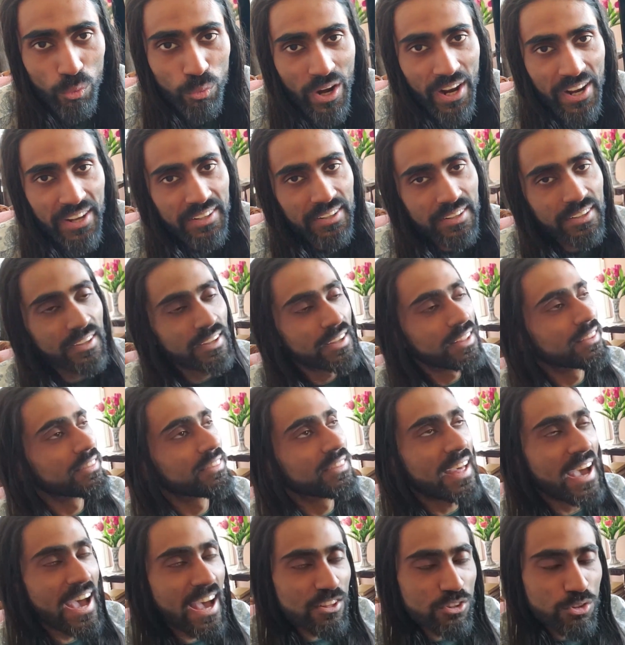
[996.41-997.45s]
right?
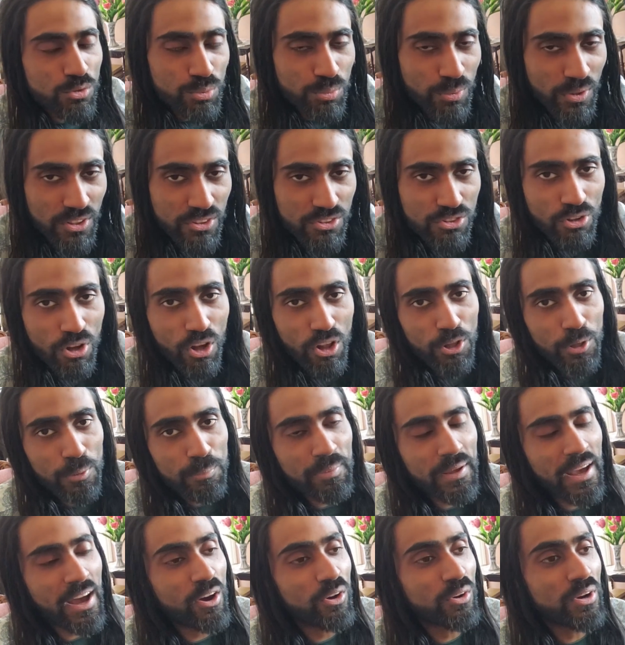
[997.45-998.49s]
That's what it's all
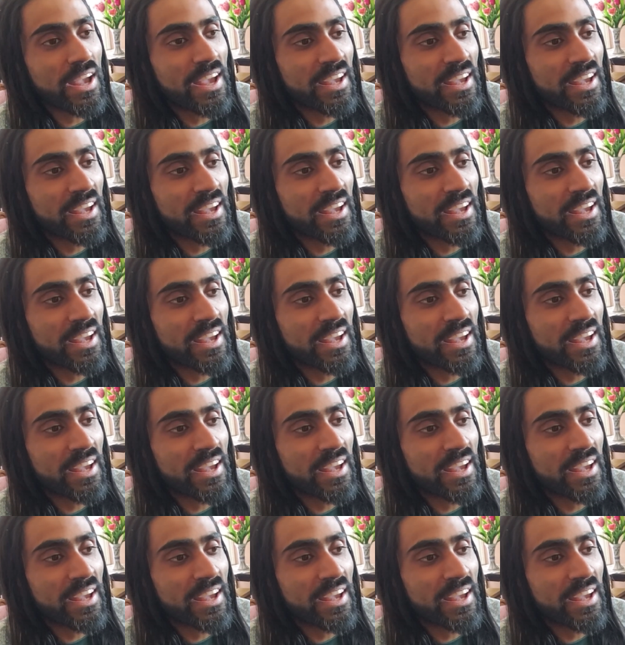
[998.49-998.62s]
about.